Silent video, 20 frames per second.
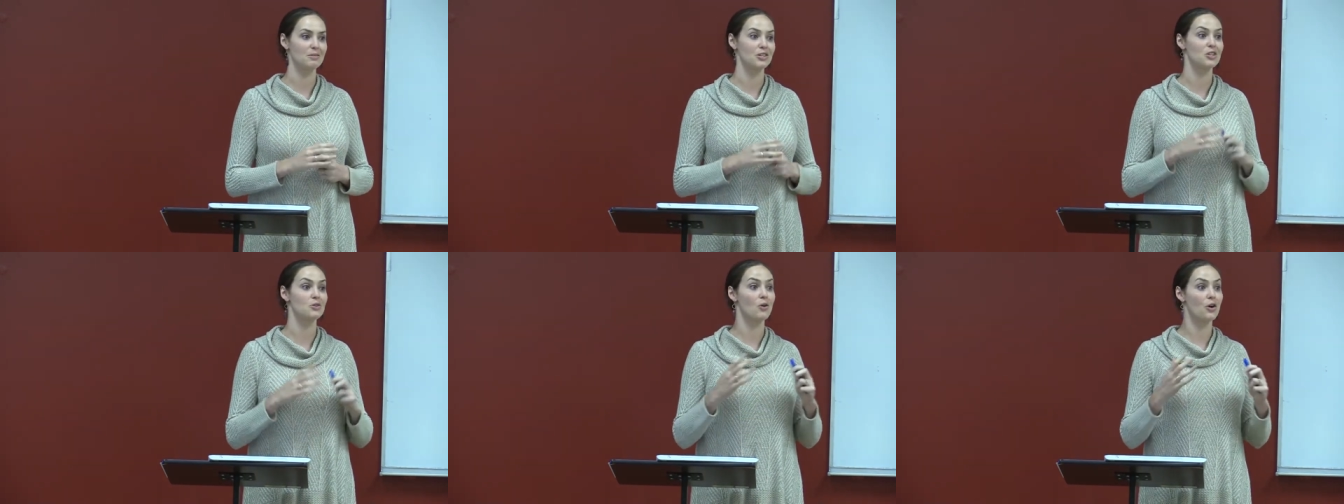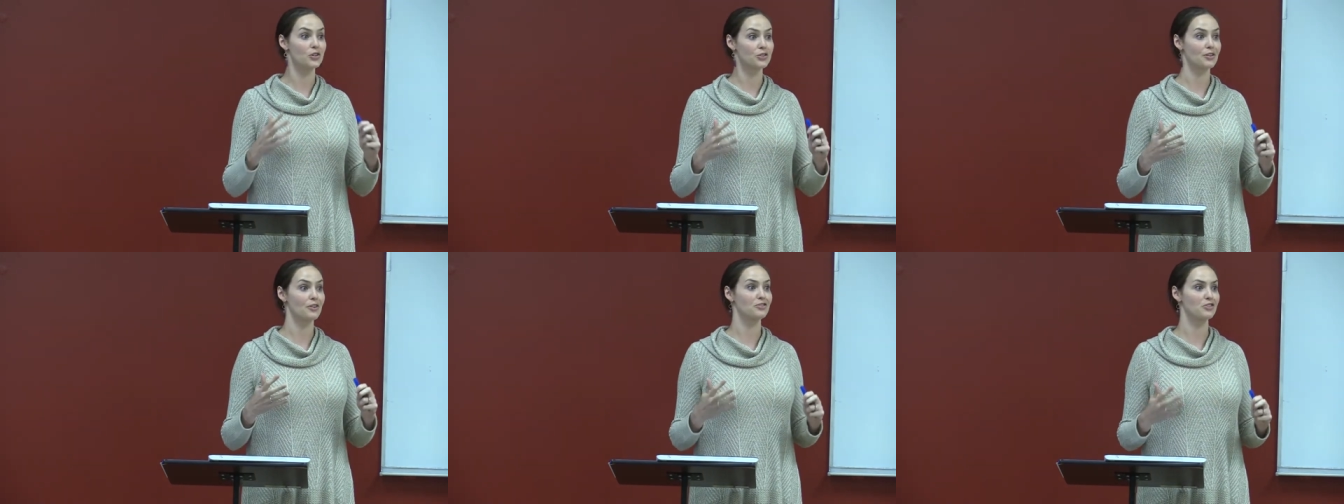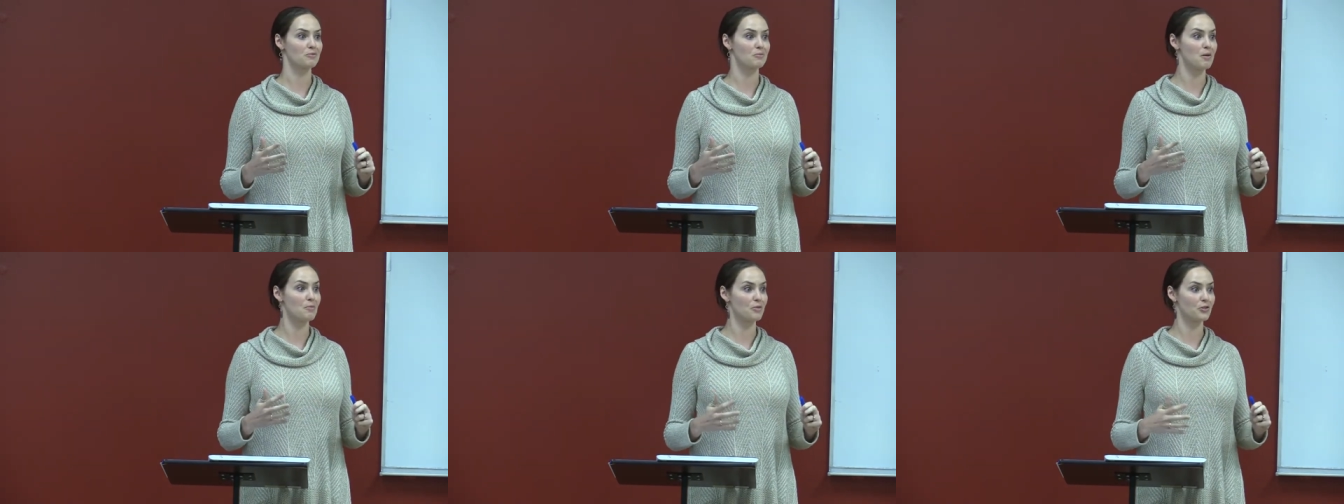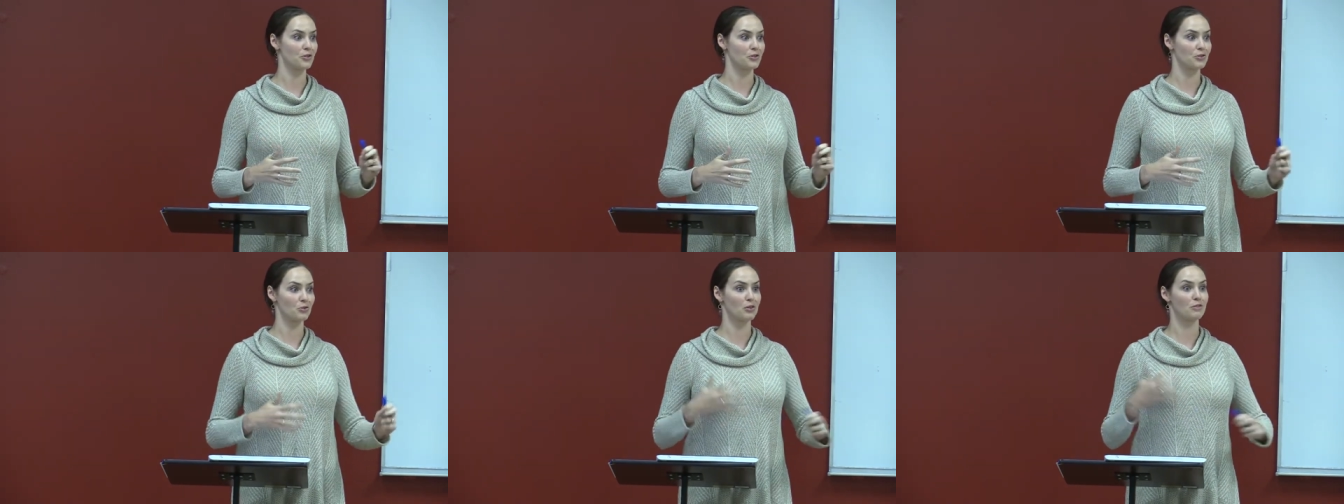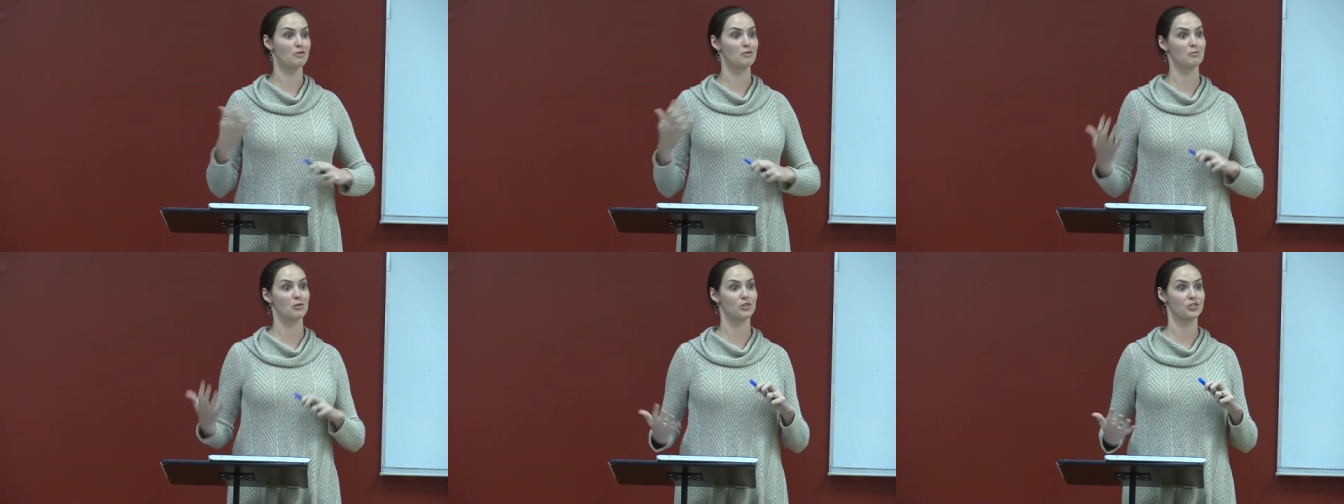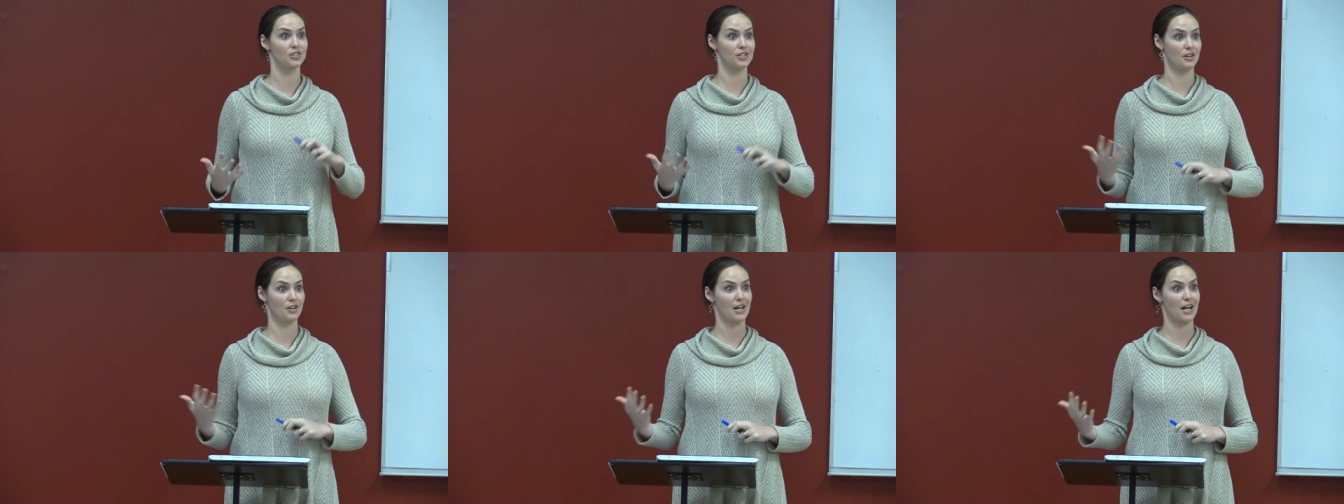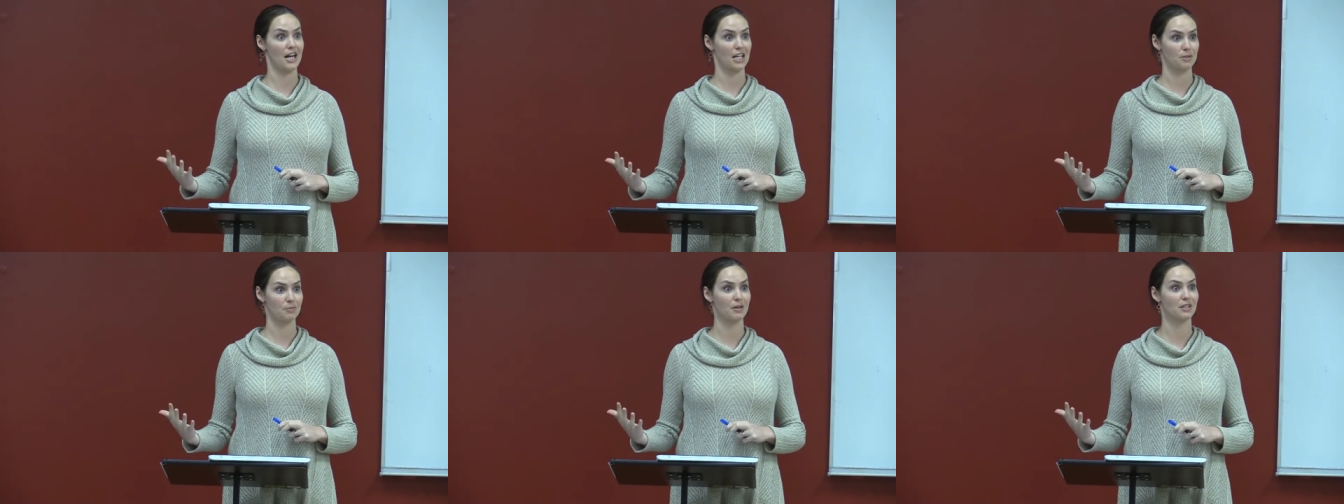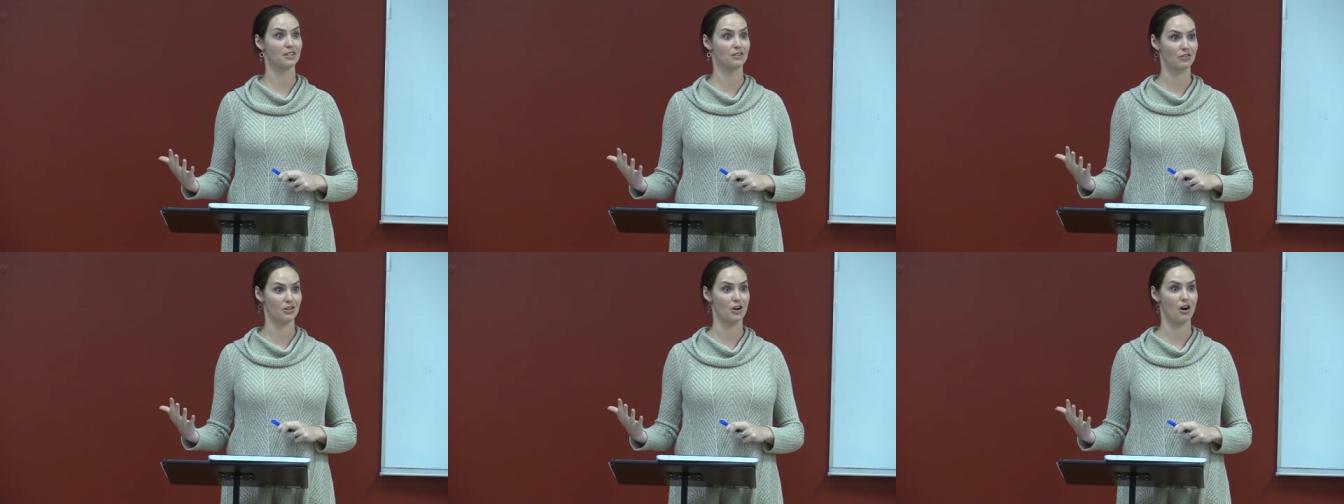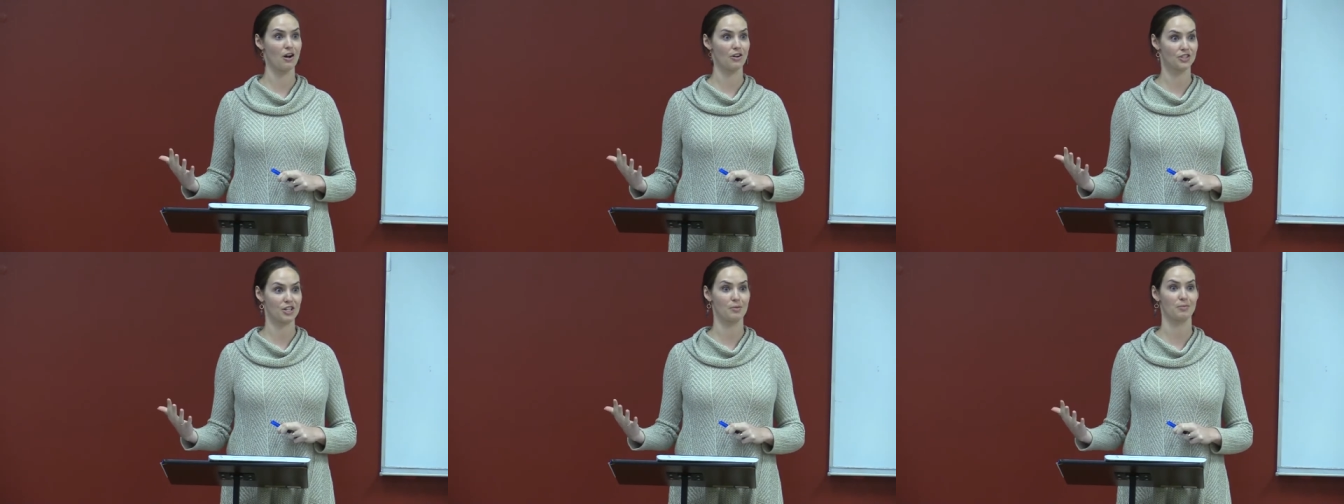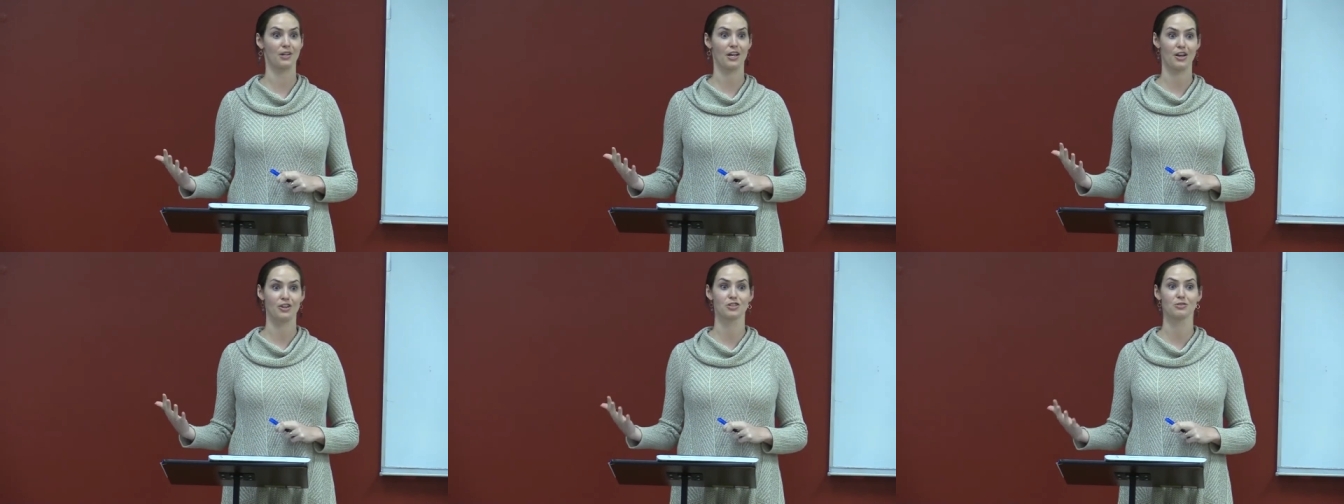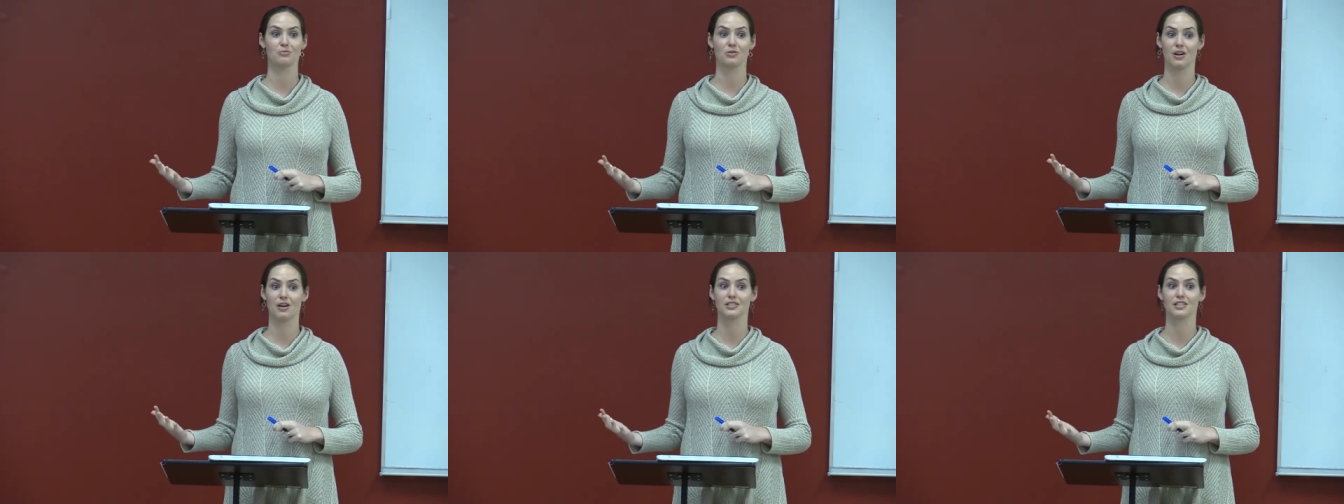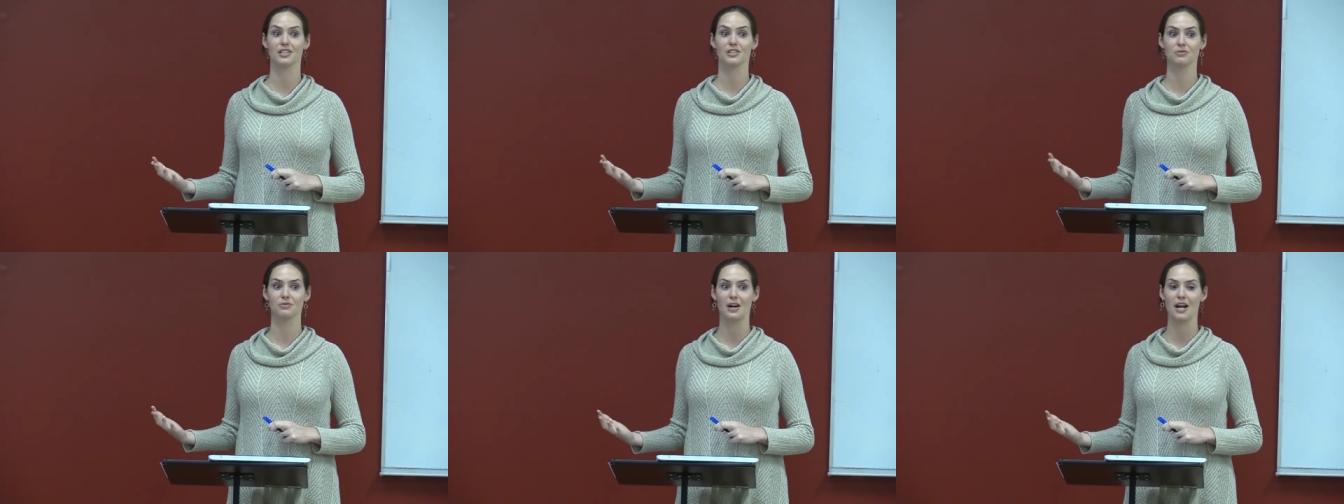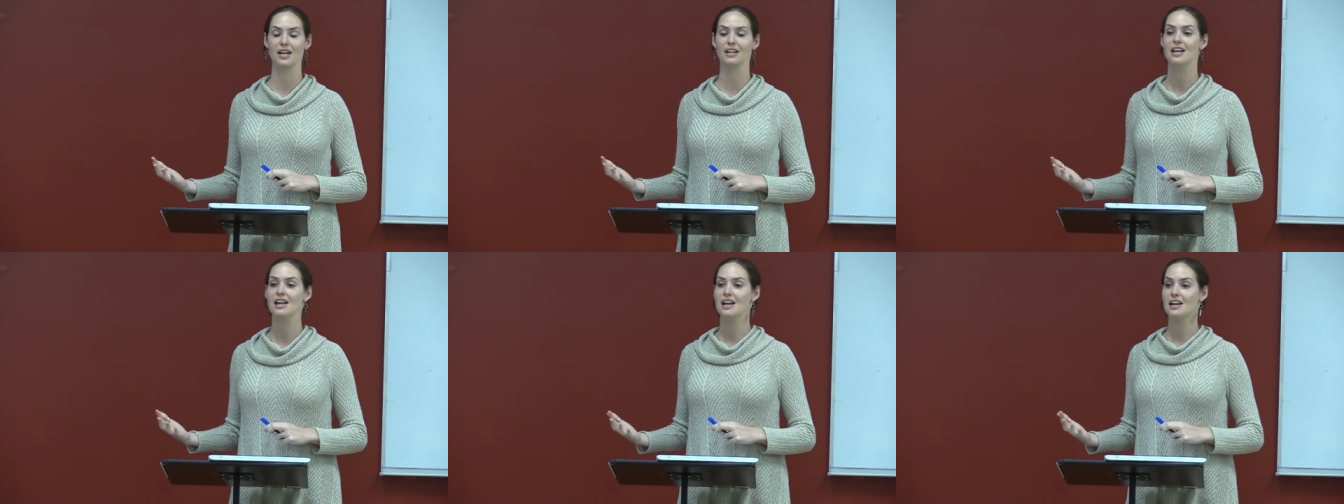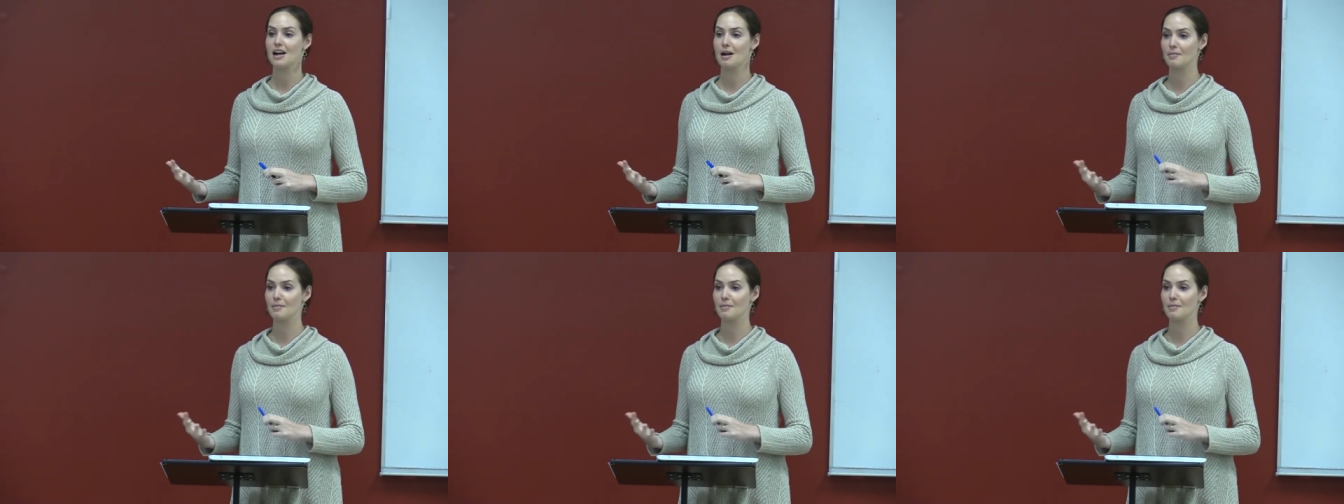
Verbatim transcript: but you also have to remember there's sort of a mercenary aspect of the college application process, right?